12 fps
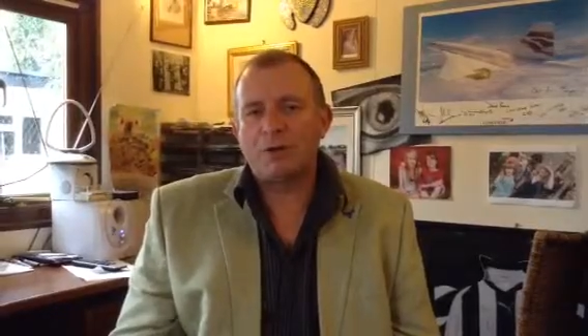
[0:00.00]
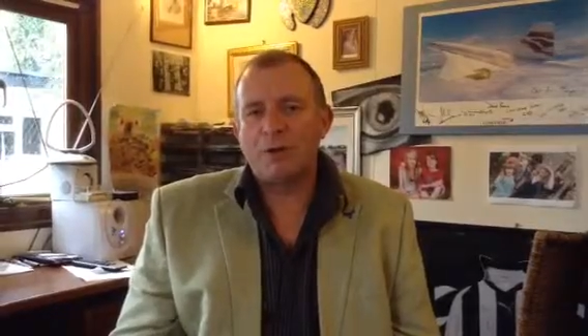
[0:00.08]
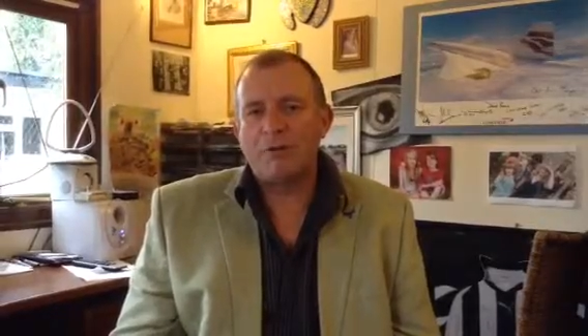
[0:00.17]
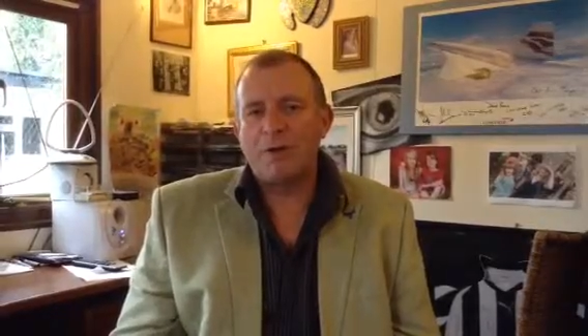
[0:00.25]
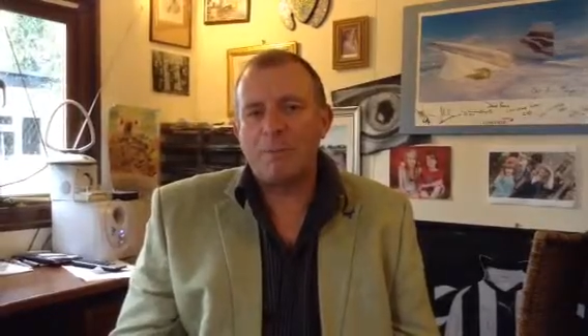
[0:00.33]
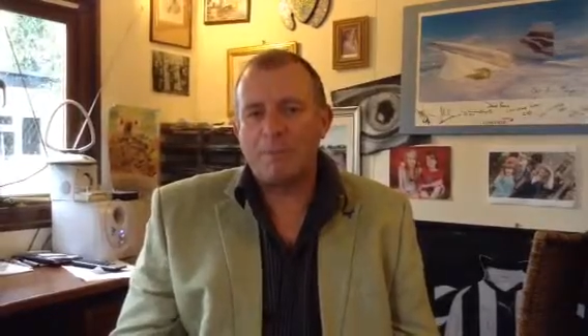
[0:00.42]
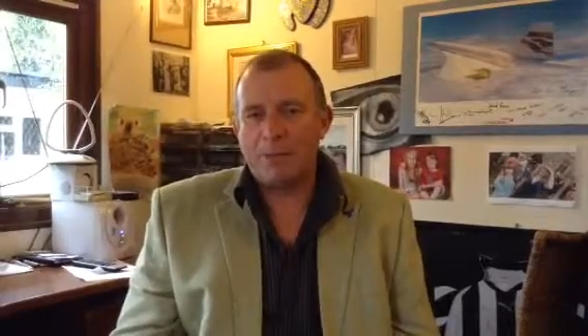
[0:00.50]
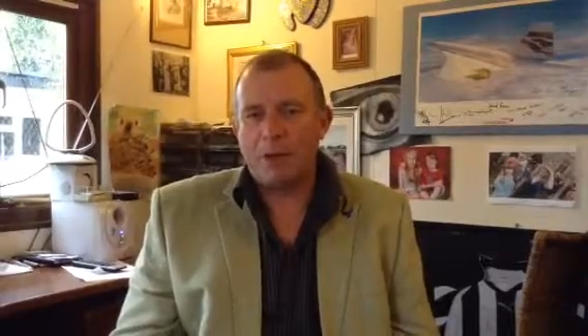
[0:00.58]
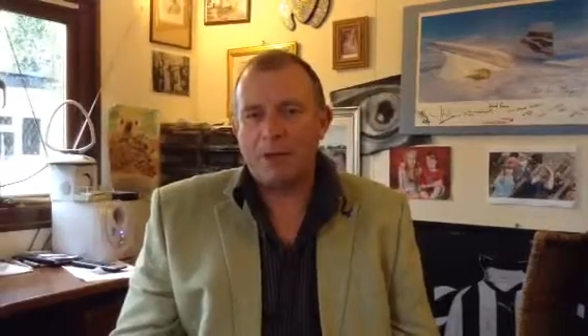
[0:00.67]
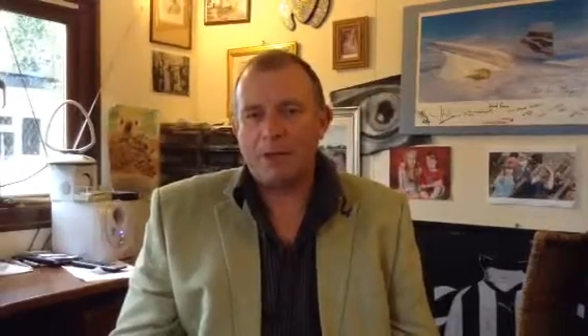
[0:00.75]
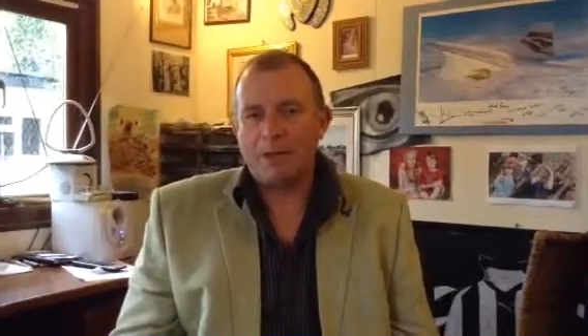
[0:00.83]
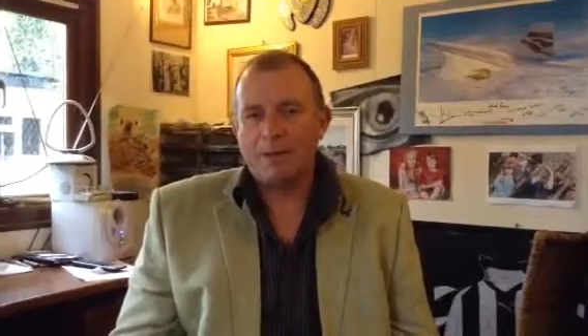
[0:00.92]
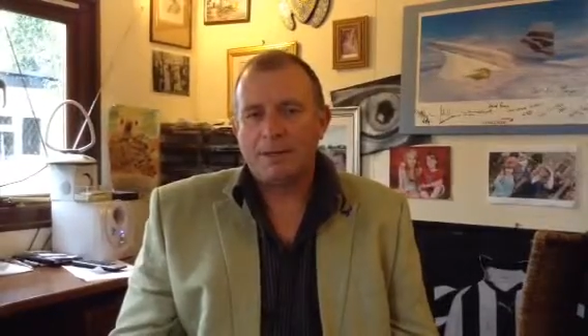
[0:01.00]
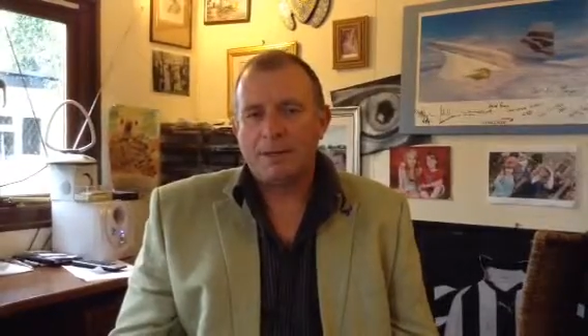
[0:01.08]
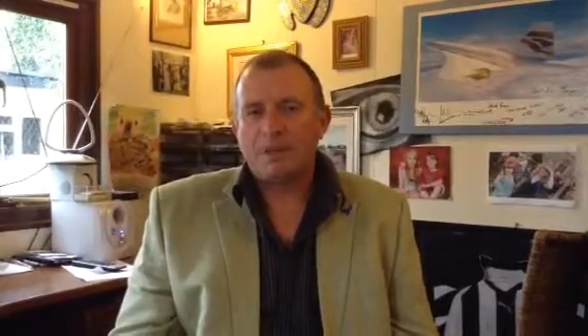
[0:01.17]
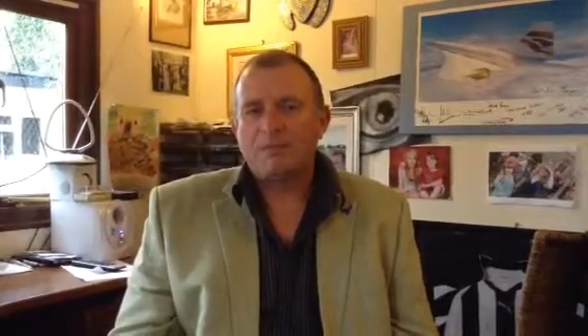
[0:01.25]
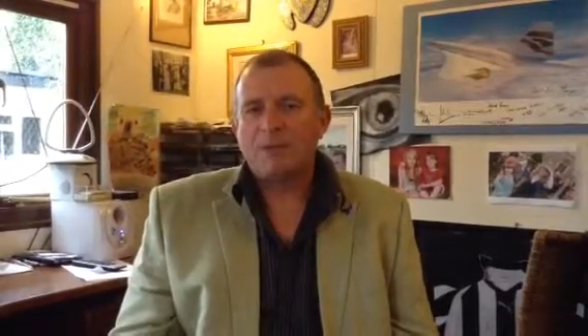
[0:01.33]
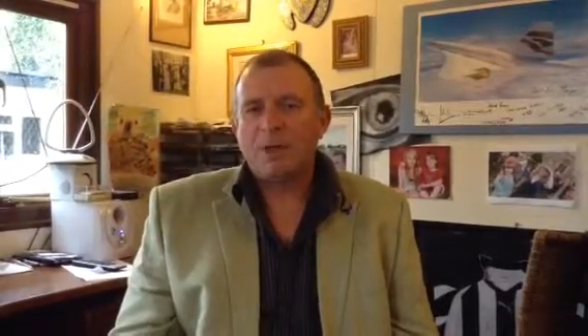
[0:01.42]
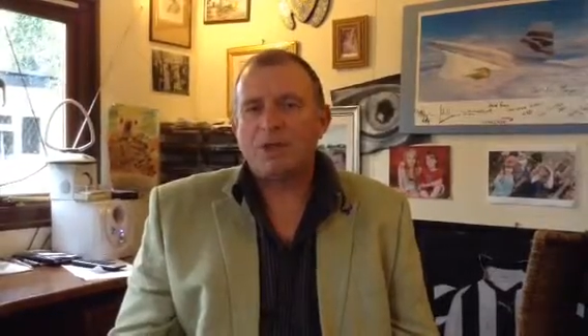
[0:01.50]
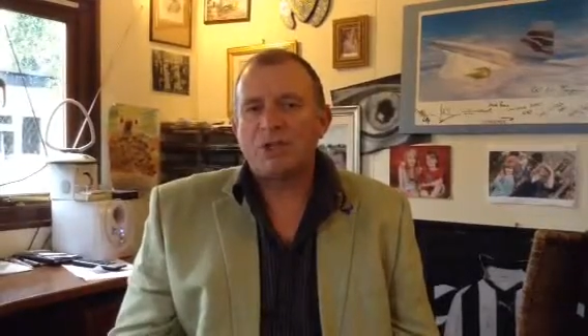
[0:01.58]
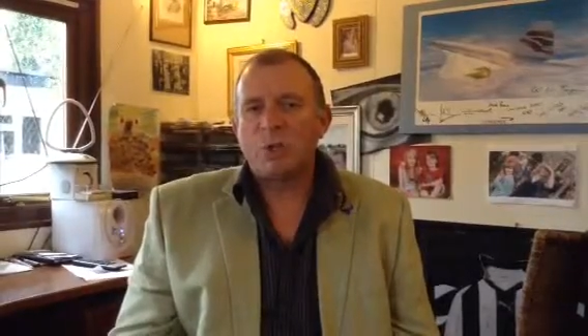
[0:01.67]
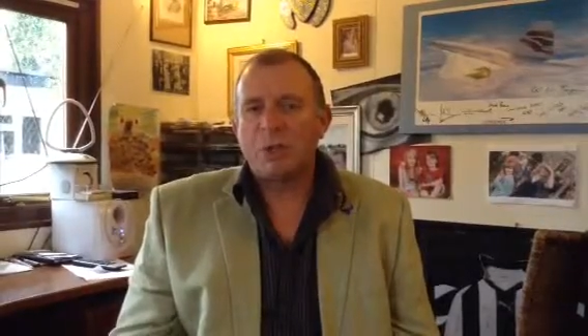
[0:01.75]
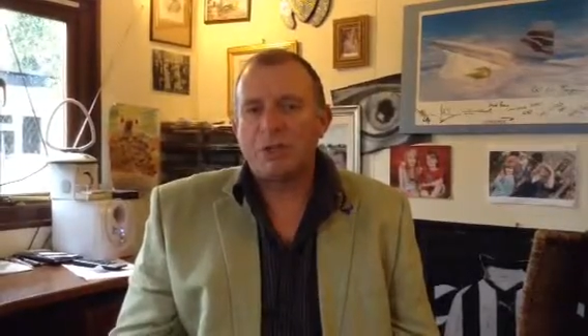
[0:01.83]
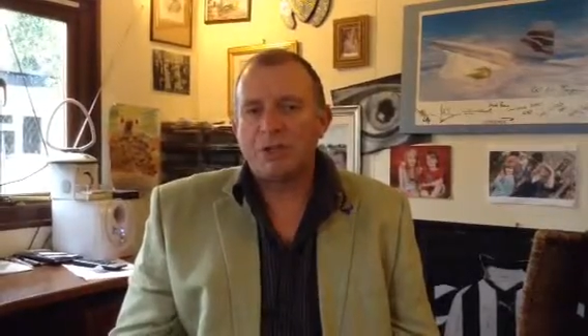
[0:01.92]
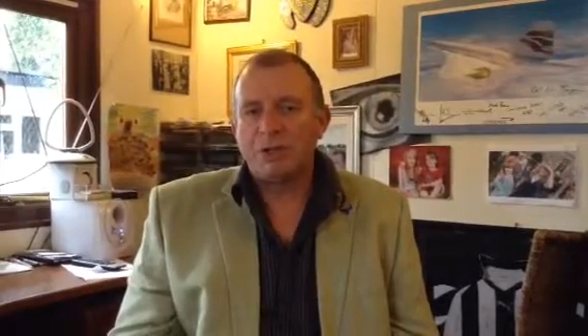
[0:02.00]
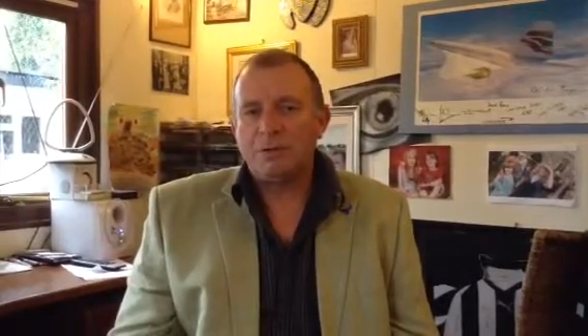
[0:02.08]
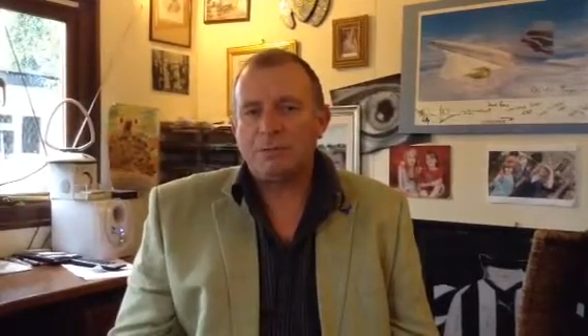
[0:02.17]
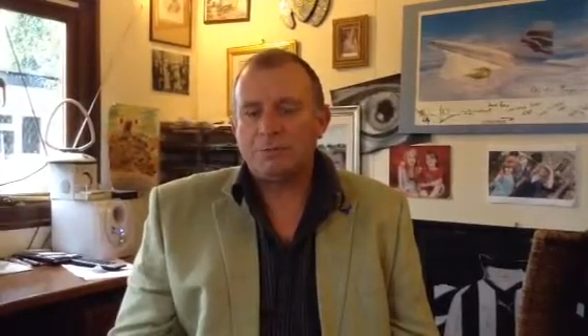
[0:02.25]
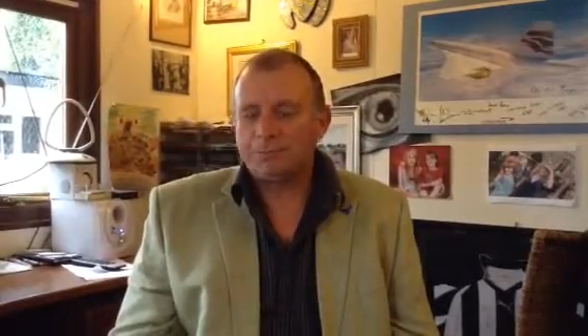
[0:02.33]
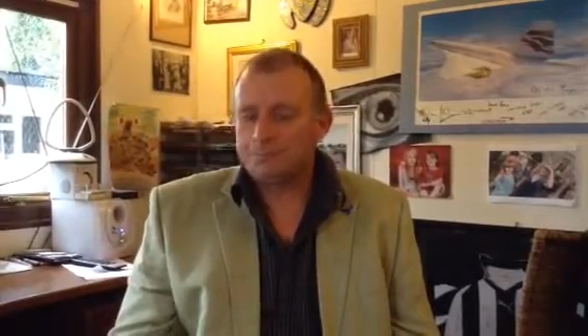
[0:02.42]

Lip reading: of November in Swindon,